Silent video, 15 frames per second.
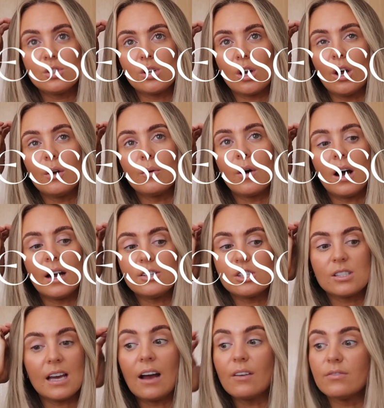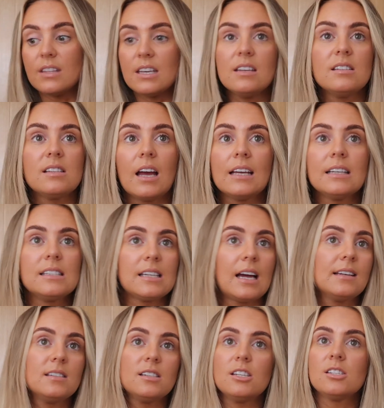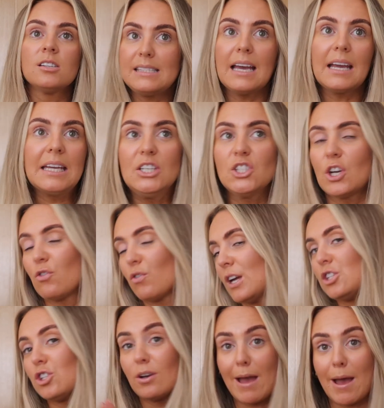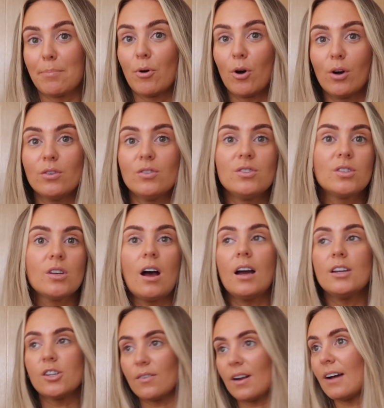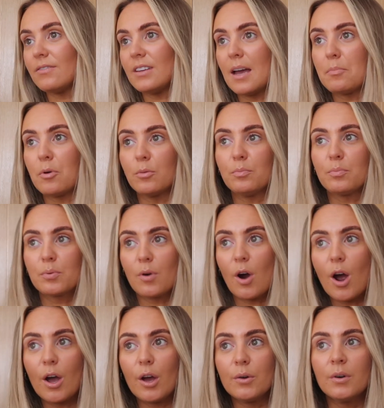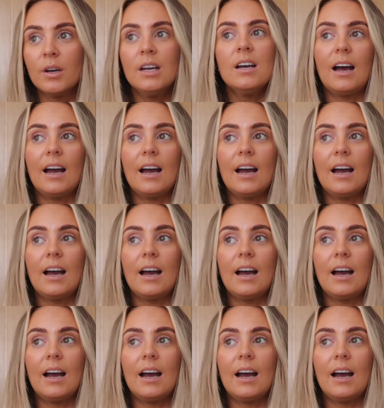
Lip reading: So I just have these like standard second generation AirPods. I don't have the AirPod Pro.